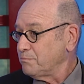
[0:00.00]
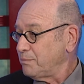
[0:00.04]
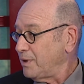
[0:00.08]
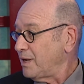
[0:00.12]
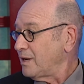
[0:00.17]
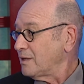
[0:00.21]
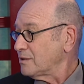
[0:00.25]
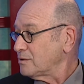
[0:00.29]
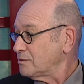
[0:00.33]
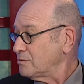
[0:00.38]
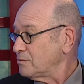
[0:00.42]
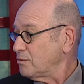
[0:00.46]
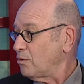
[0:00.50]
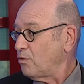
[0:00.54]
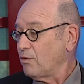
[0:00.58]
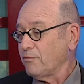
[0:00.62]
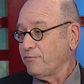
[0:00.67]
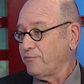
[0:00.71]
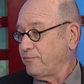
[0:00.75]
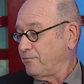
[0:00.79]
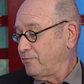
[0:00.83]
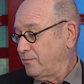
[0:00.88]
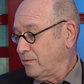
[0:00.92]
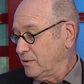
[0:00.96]
part
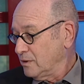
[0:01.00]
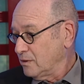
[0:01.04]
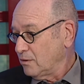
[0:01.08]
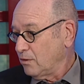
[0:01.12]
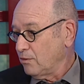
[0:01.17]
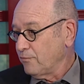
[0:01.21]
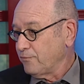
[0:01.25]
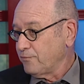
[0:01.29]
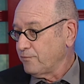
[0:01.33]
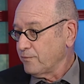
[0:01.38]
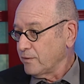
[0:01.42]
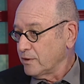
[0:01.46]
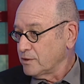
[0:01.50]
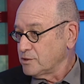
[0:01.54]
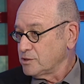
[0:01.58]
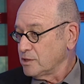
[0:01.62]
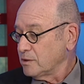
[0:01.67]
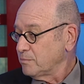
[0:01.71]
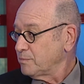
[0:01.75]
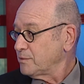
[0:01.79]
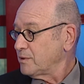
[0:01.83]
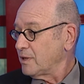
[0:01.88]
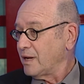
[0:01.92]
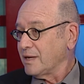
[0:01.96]
of
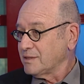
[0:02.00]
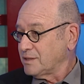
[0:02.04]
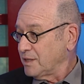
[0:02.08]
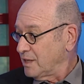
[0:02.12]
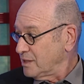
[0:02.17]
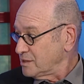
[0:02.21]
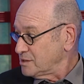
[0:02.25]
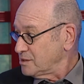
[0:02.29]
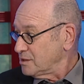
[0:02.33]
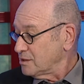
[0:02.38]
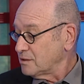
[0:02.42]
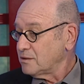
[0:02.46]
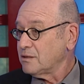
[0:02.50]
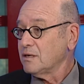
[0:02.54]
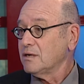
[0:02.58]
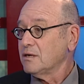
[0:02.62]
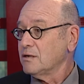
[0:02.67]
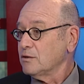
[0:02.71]
Egypt, a desert.